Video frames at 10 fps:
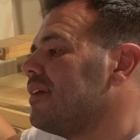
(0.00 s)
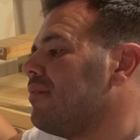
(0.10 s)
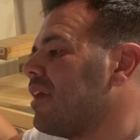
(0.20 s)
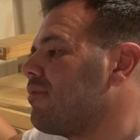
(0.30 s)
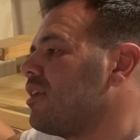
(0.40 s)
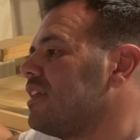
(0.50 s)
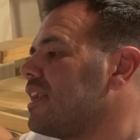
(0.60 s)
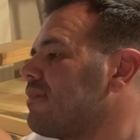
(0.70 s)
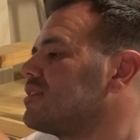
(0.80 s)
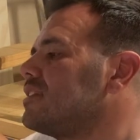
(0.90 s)
I really
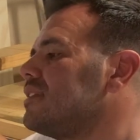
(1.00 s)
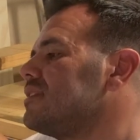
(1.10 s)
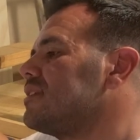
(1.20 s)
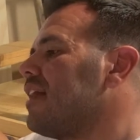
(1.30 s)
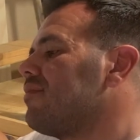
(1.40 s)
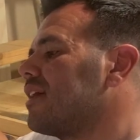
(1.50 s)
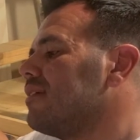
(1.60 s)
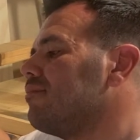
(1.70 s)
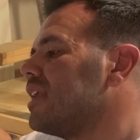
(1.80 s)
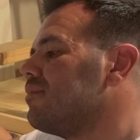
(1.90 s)
never see these have like a
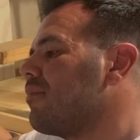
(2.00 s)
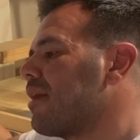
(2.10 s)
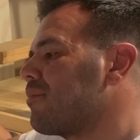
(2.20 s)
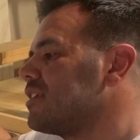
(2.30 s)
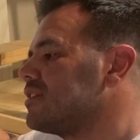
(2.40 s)
minimum amperage.